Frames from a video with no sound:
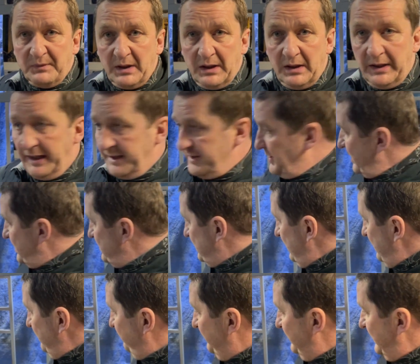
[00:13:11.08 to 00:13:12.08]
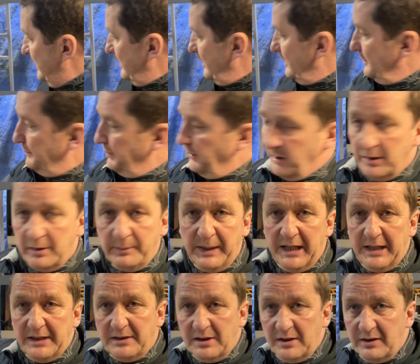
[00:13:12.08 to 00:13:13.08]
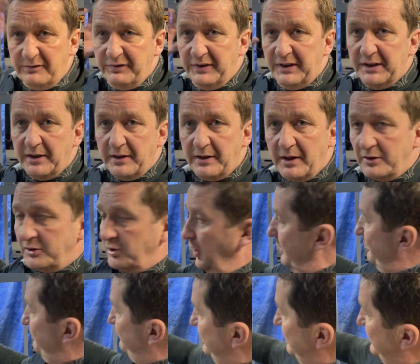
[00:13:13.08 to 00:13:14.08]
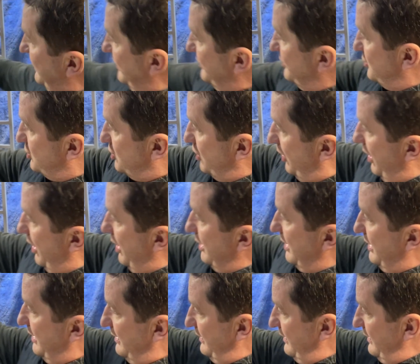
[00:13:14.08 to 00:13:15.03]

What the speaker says: like 16 feet at the bottom, 18 feet at the top, with that jog,